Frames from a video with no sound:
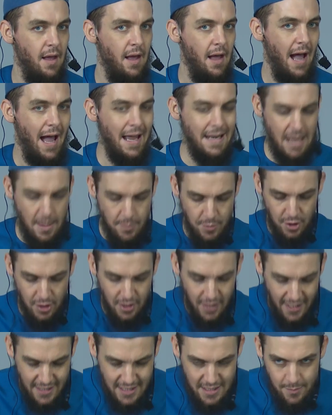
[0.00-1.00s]
And Ibn
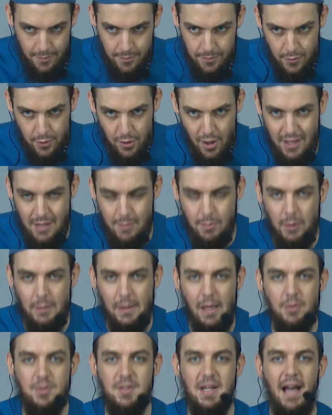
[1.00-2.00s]
al-Qayyim,
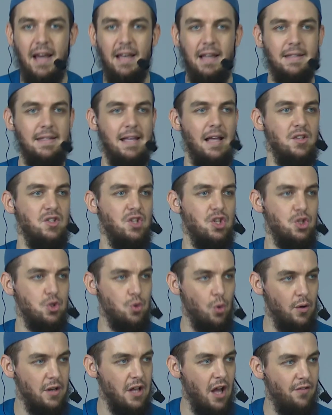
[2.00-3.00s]
rahimahullah ta'ala, tells a
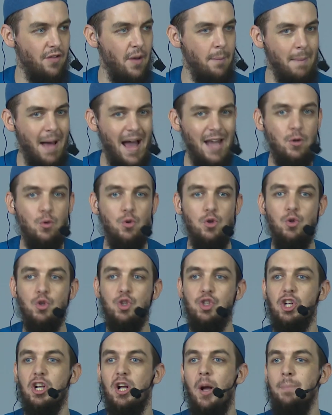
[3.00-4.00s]
story of a man who used
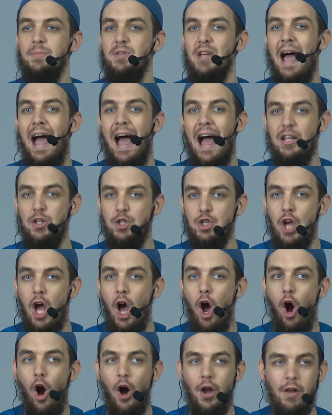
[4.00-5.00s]
to come to Hajj
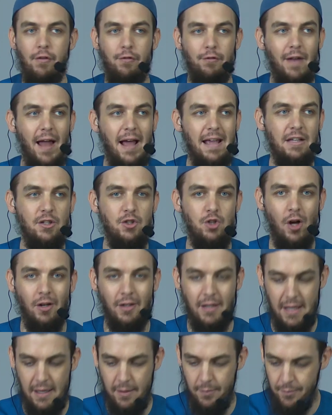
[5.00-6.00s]
on a flying
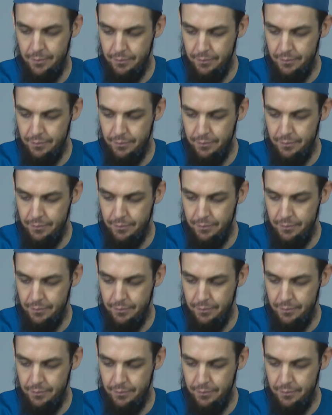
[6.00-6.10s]
donkey.